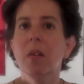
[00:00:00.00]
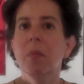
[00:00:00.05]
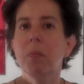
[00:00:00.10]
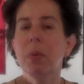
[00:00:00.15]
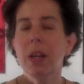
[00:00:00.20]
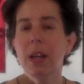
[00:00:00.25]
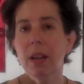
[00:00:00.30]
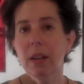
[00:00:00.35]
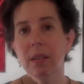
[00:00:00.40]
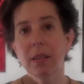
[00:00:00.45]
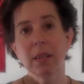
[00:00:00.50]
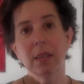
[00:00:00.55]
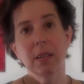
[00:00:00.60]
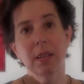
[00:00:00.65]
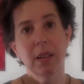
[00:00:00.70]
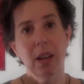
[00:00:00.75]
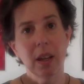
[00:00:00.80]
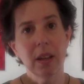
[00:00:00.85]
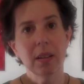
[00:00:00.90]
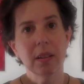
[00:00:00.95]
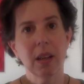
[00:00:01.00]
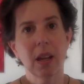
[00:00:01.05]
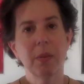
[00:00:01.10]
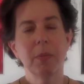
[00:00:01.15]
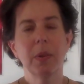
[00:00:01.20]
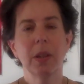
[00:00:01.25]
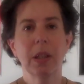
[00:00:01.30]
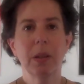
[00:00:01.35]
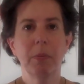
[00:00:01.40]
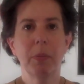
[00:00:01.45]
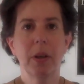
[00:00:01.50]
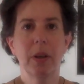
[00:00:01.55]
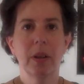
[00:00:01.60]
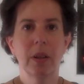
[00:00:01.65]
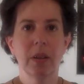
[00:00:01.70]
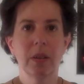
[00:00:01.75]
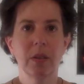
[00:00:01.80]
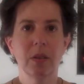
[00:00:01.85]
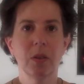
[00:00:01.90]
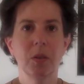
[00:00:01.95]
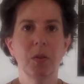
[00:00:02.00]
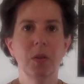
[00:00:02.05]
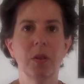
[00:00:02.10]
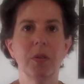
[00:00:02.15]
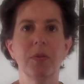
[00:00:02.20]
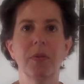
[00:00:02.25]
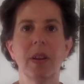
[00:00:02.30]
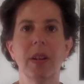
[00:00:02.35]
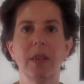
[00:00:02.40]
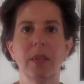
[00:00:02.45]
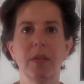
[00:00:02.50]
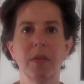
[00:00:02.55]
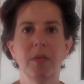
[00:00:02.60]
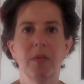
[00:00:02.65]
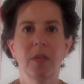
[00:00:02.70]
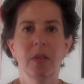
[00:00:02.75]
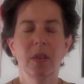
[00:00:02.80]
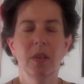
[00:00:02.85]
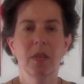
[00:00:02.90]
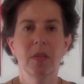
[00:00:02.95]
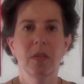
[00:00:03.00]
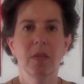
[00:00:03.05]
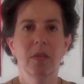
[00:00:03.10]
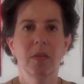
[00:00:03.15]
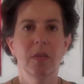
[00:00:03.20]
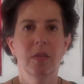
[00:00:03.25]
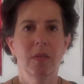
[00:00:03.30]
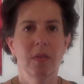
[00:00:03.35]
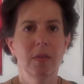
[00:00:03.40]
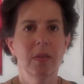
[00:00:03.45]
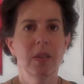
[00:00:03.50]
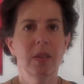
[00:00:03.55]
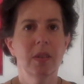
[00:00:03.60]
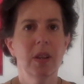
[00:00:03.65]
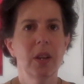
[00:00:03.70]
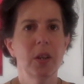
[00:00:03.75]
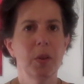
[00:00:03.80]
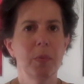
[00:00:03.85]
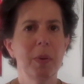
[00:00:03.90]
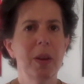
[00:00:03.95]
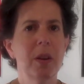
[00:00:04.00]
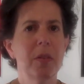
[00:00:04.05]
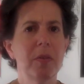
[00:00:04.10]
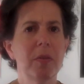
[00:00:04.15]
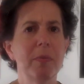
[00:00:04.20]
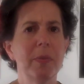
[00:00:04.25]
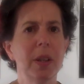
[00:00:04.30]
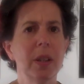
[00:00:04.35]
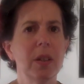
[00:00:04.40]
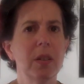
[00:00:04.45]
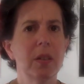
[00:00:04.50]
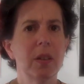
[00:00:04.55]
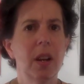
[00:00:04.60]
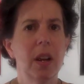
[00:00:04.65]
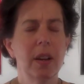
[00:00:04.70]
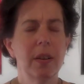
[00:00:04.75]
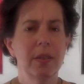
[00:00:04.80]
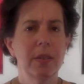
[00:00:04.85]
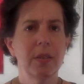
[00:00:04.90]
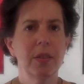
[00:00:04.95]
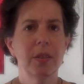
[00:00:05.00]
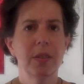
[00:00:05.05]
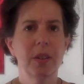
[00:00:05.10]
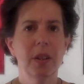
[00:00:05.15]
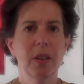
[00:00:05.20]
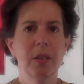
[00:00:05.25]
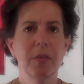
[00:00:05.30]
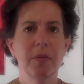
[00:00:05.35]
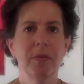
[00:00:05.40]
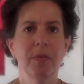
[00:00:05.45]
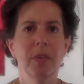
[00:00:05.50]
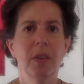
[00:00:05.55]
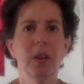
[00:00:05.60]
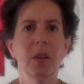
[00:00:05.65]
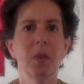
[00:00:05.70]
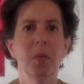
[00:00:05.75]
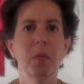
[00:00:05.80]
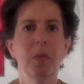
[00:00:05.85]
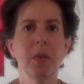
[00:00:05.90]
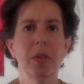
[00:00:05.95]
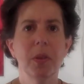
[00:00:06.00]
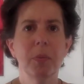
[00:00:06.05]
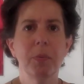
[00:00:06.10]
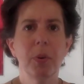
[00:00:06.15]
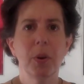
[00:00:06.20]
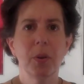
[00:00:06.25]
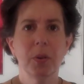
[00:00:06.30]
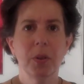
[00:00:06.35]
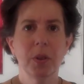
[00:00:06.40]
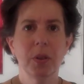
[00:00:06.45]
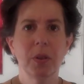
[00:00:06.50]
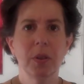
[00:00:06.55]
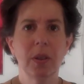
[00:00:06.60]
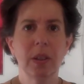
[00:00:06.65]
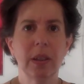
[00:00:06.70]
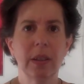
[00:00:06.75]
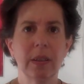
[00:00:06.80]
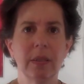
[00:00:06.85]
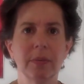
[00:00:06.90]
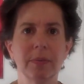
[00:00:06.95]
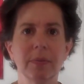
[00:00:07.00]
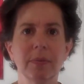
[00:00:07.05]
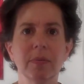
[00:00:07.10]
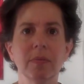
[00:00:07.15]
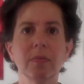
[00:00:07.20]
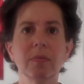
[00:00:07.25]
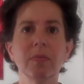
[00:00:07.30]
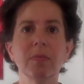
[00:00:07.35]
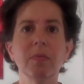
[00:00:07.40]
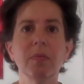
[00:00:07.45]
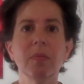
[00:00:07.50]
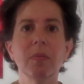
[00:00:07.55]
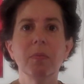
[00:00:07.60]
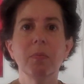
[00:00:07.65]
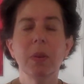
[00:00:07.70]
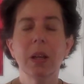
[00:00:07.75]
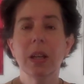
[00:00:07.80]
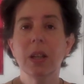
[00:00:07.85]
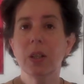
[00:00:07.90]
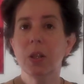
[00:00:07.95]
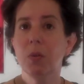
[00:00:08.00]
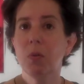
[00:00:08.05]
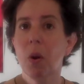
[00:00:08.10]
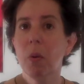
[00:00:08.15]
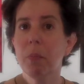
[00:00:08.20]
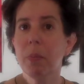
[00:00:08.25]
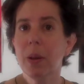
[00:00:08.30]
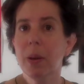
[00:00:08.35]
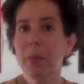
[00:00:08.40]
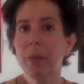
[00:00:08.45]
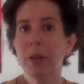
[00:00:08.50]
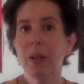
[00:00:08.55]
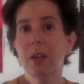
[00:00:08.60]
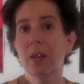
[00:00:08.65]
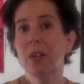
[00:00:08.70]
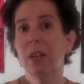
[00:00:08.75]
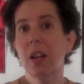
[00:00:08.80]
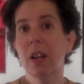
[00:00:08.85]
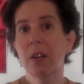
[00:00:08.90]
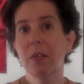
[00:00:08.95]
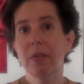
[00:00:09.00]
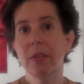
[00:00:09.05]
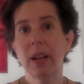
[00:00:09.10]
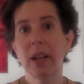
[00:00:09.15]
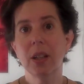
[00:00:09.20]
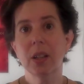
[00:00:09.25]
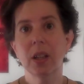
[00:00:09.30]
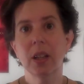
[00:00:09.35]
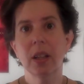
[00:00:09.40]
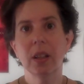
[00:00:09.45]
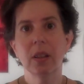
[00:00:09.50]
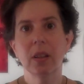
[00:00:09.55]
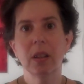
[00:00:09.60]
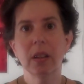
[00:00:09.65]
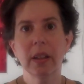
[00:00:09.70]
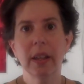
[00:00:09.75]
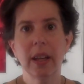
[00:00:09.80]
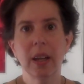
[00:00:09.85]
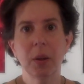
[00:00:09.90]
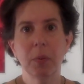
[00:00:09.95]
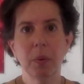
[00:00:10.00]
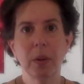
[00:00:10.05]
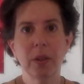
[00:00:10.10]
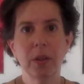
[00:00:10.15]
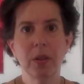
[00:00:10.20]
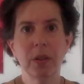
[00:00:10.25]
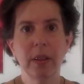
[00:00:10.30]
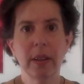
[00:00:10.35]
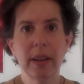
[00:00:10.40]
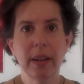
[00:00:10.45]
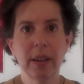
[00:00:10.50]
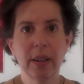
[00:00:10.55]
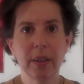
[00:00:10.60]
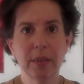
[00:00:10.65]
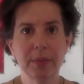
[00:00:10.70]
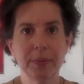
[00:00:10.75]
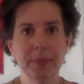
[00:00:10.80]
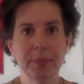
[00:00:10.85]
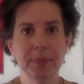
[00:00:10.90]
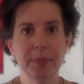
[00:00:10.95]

Because it's a nighttime experience, you and your friends decide you better familiarize yourself with the brochure, because you won't be able to turn on a flashlight and look at it once you're there.